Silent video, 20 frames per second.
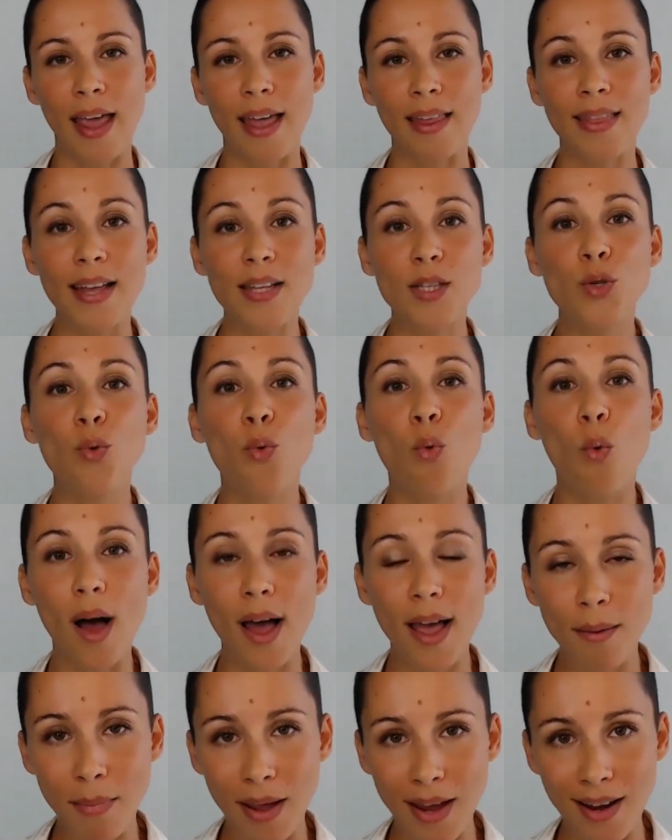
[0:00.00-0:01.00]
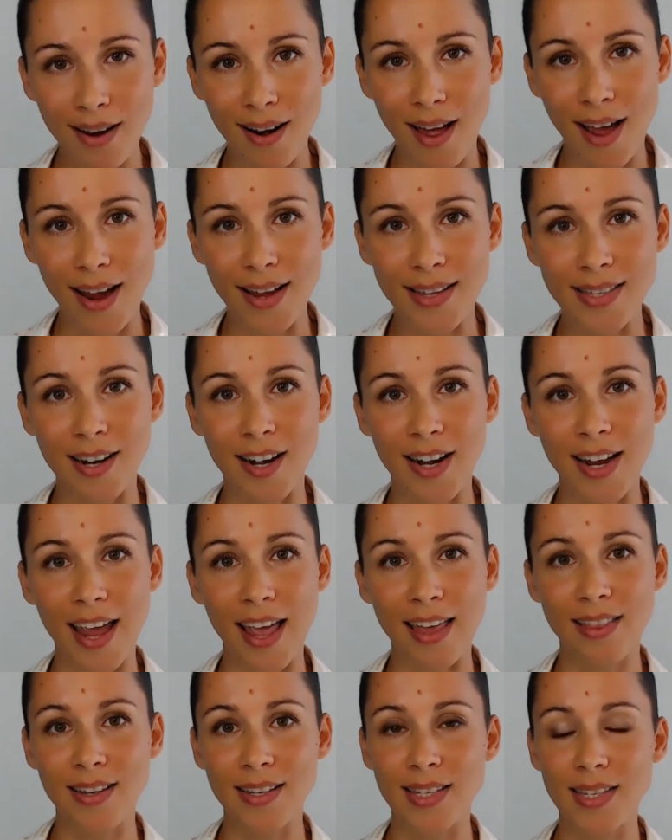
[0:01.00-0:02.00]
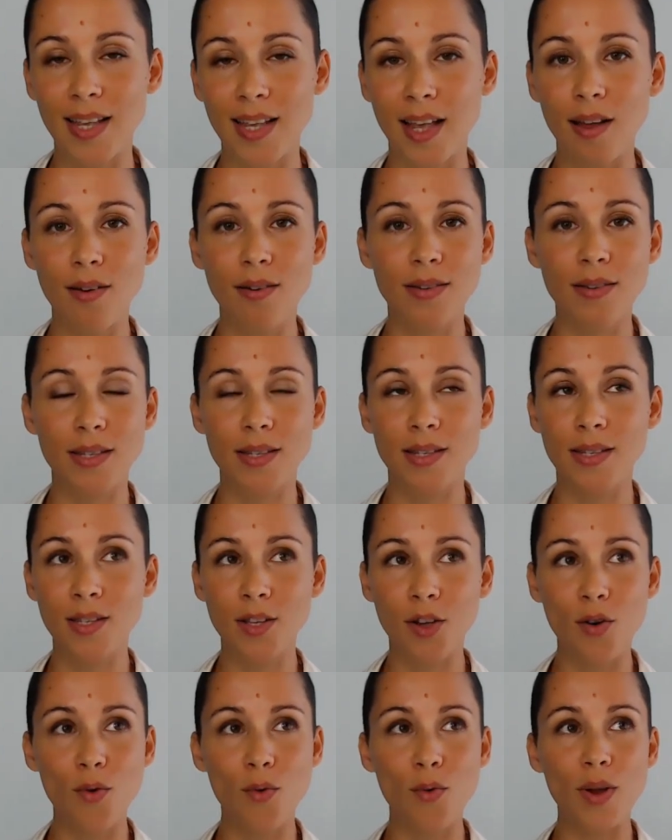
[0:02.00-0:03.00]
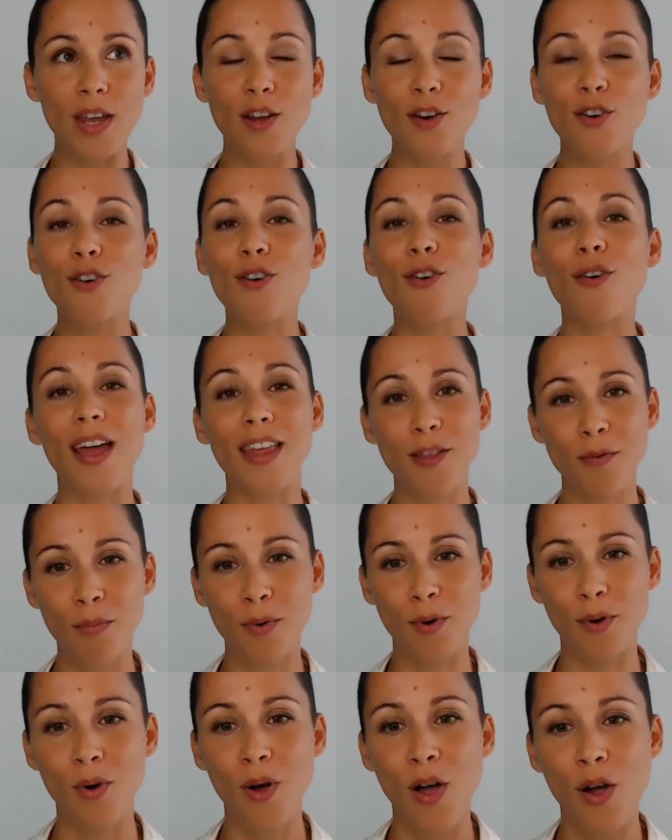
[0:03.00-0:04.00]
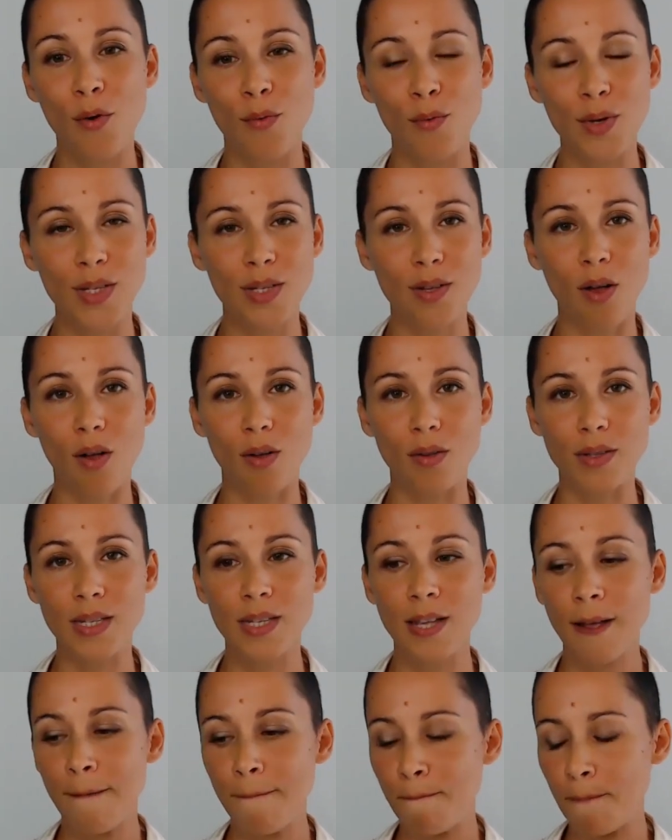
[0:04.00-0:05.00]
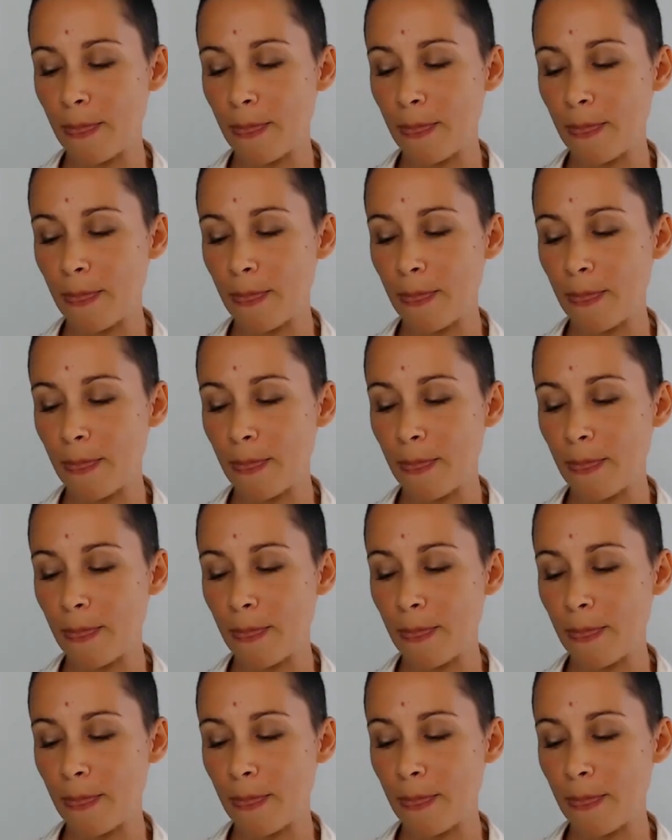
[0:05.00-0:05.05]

And that's why my clients are getting so incredible results.